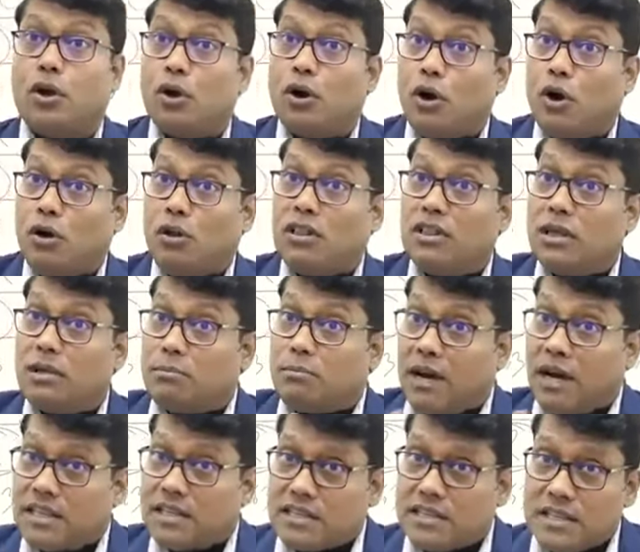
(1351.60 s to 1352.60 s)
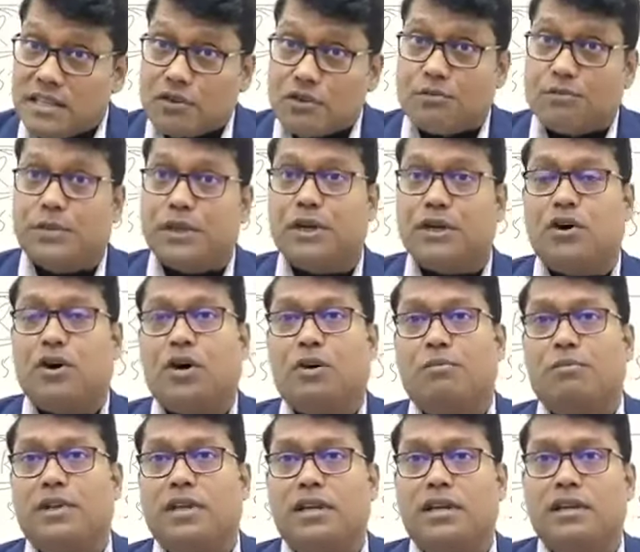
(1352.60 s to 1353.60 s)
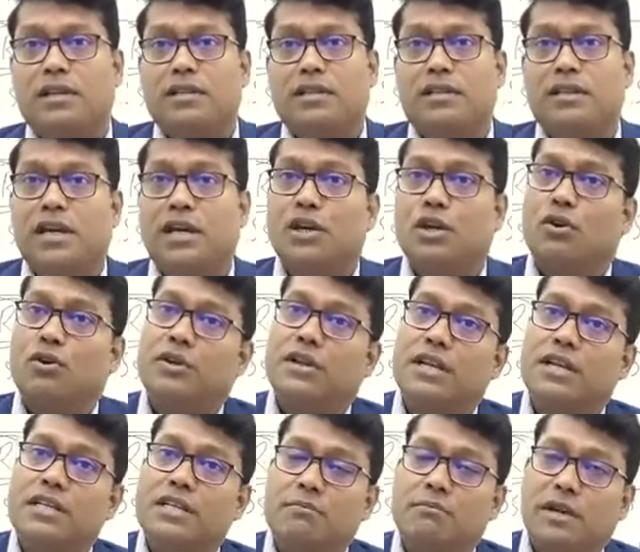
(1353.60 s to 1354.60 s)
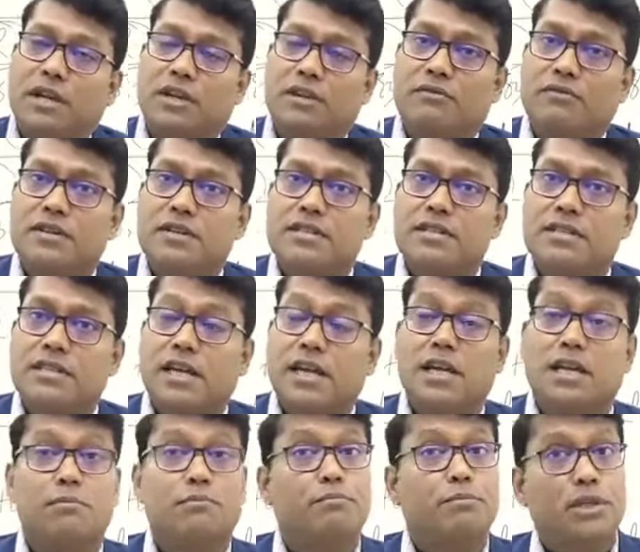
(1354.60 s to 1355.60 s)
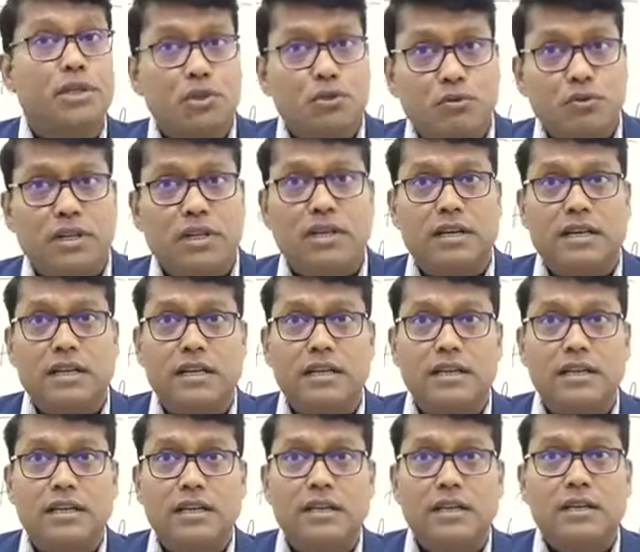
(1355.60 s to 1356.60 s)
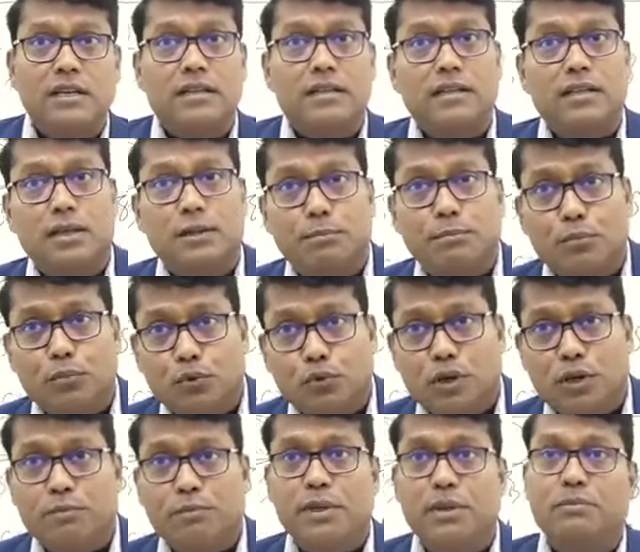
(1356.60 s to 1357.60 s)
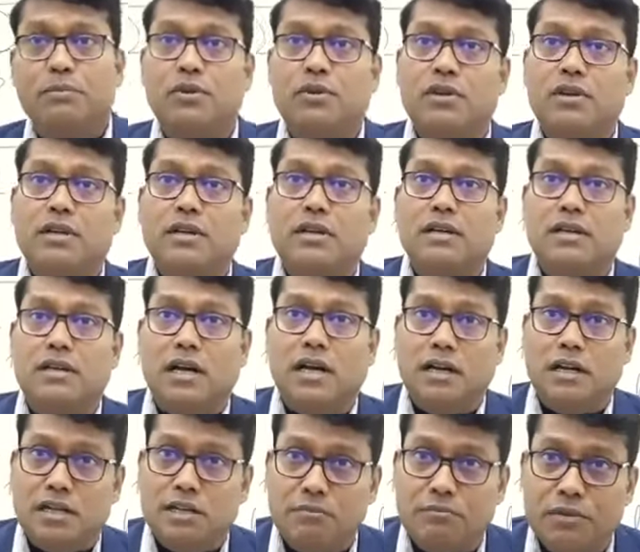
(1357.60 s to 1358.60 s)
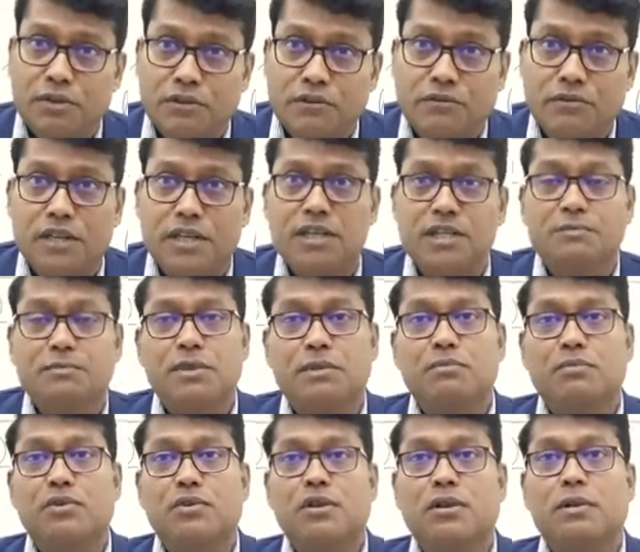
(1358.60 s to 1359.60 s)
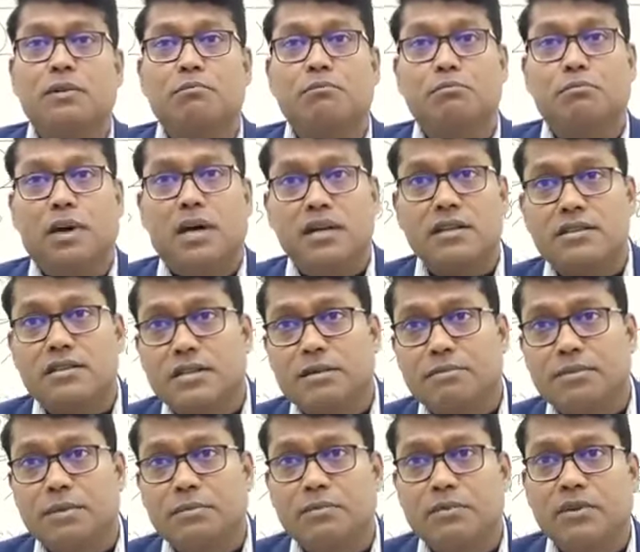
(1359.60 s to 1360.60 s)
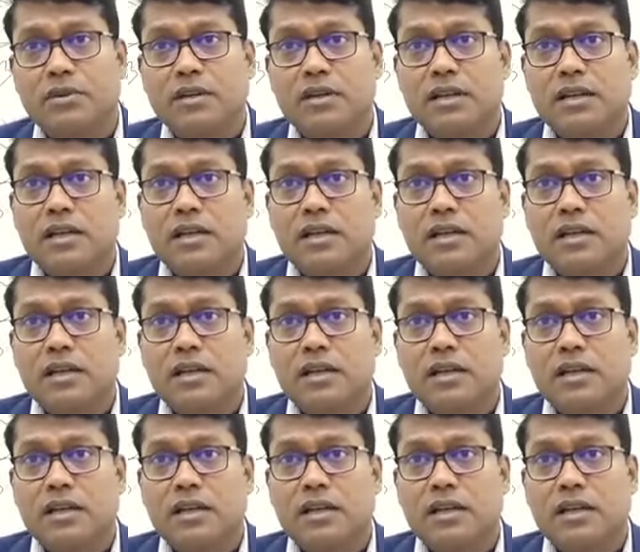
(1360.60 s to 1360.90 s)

All the masses of the economy, they are not getting benefits, and particularly the poor people, underprivileged people, marginal people,